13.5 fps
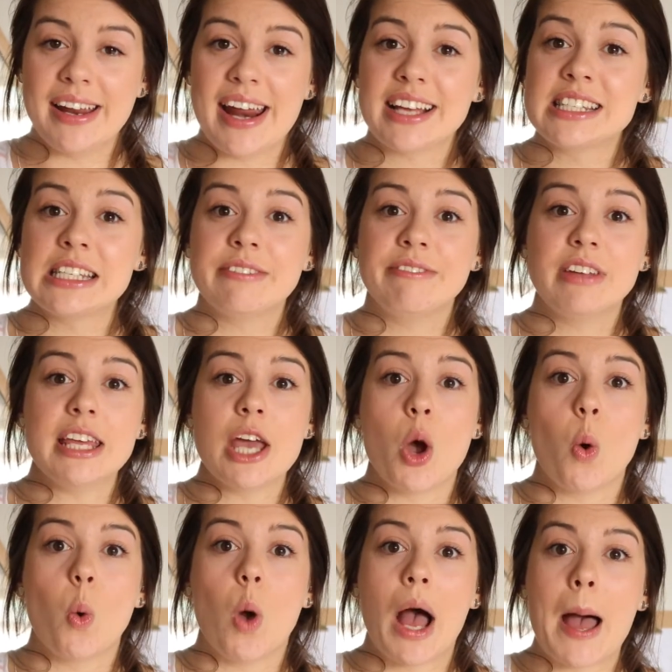next
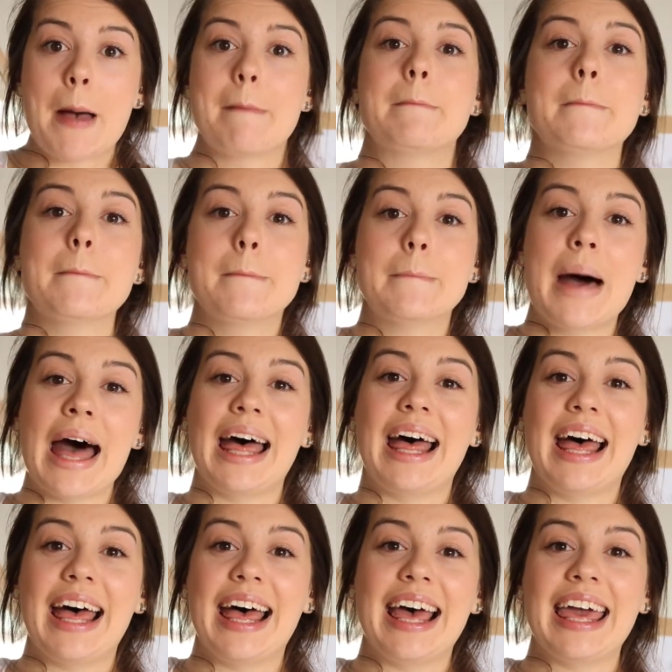video.
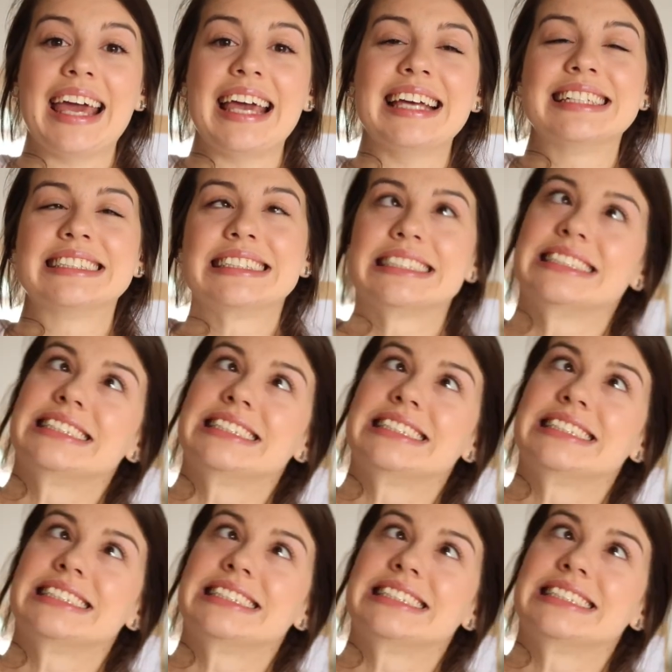Bye!